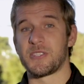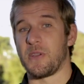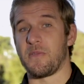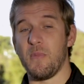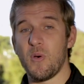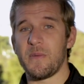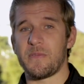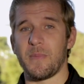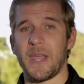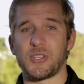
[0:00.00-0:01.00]
So for more
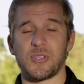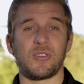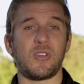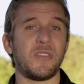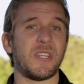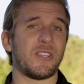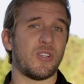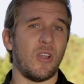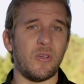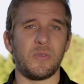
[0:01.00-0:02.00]
information, contact
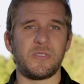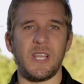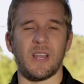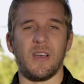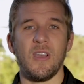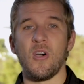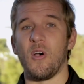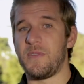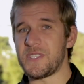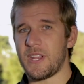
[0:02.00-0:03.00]
your local dealer
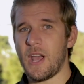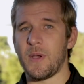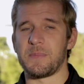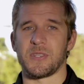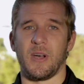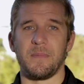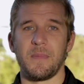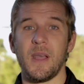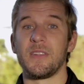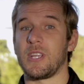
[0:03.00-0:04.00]
or visit our website
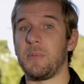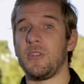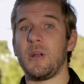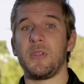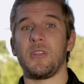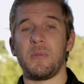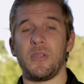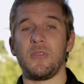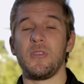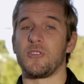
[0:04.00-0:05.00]
w w
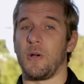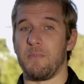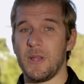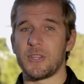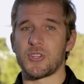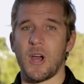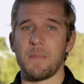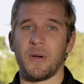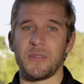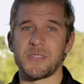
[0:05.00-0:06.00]
w dot miller
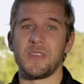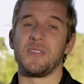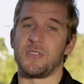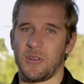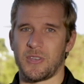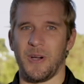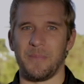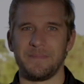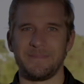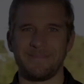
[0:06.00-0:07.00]
tripods dot com.